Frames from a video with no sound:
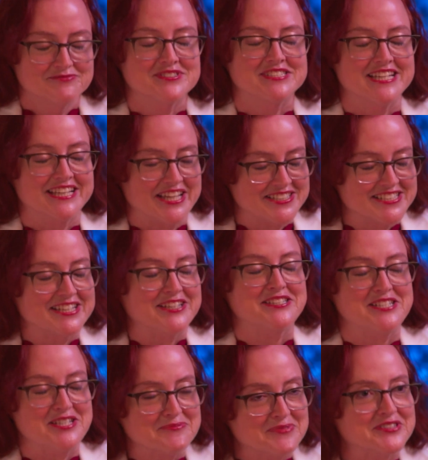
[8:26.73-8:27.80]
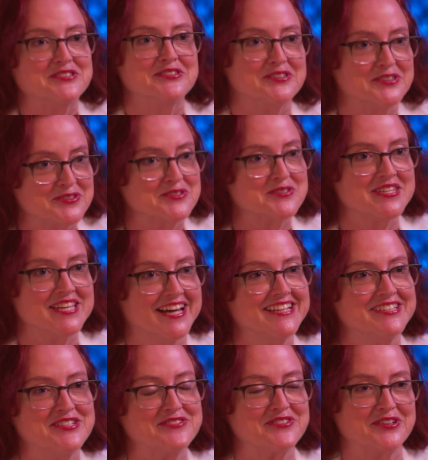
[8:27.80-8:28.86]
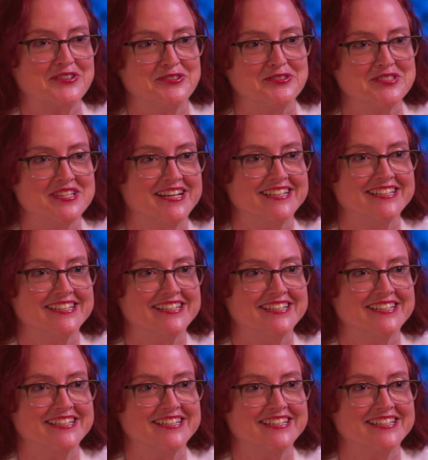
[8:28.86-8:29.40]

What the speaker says: digging deep into those difficult